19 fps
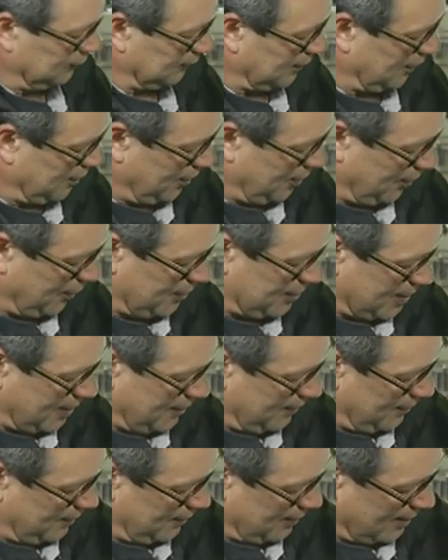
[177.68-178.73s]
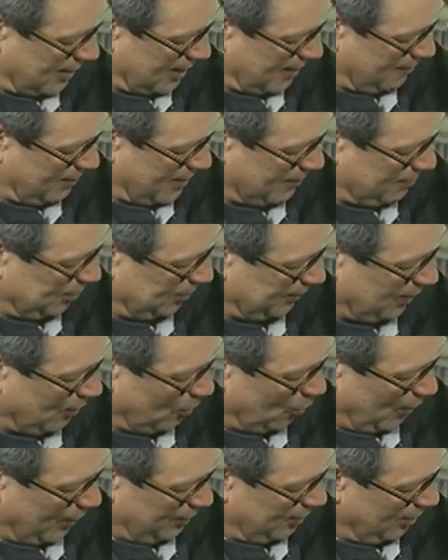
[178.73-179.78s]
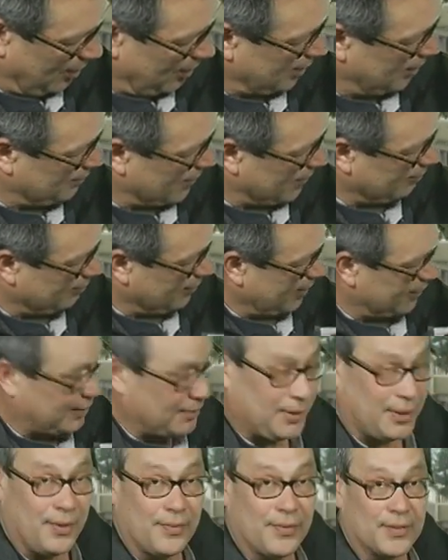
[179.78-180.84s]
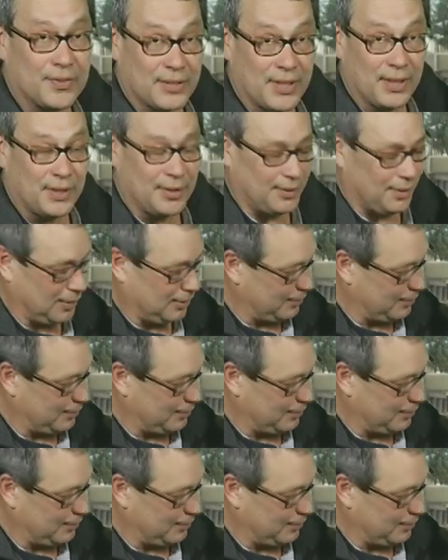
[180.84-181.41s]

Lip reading: Notice I pulled out one column. I'm right underneath the second column